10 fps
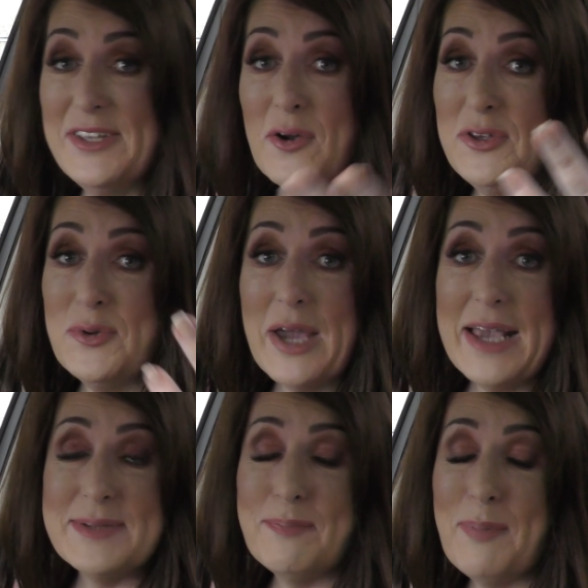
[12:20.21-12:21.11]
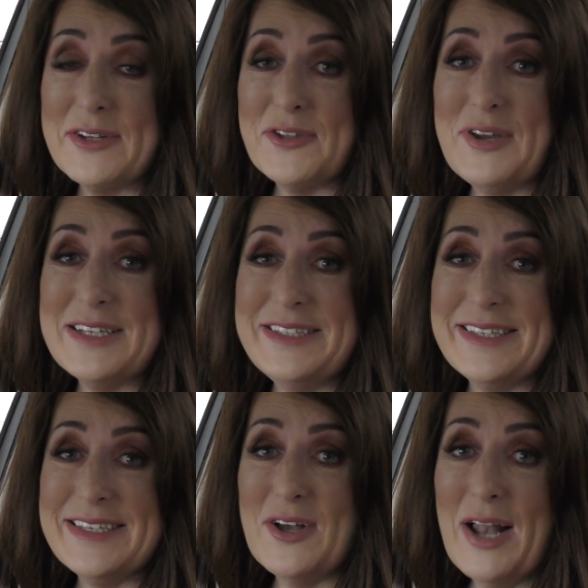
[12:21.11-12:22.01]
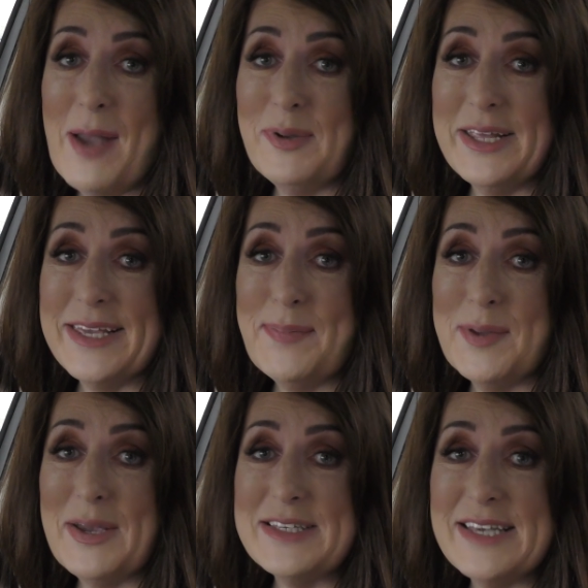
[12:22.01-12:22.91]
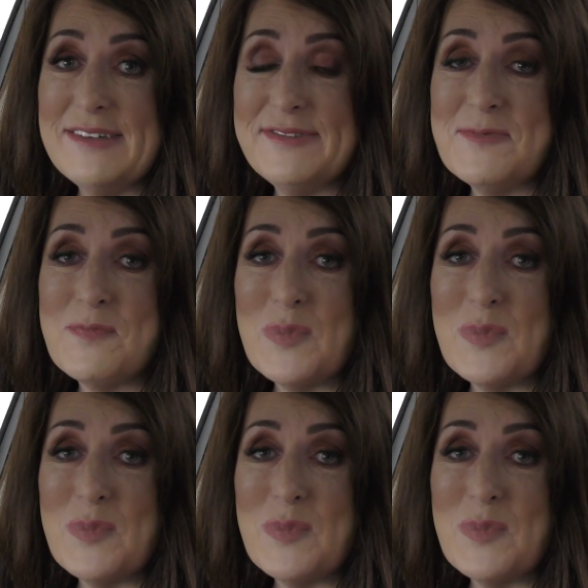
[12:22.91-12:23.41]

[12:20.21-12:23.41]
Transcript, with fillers: You guys are part of the reason this is all happening, keeping myself